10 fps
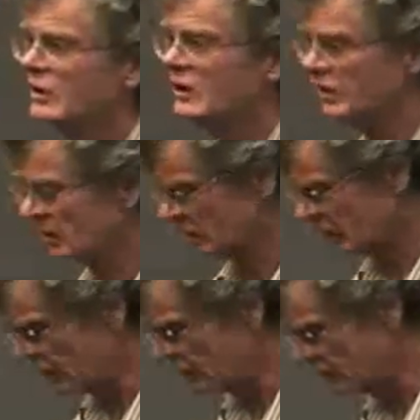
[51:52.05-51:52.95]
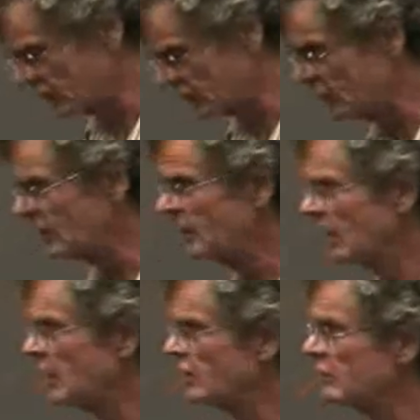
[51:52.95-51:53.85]
uh, catastrophe
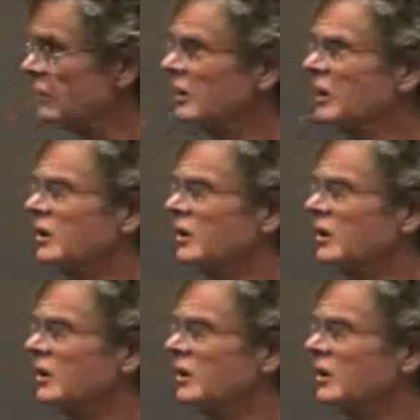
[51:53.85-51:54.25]
aggregate.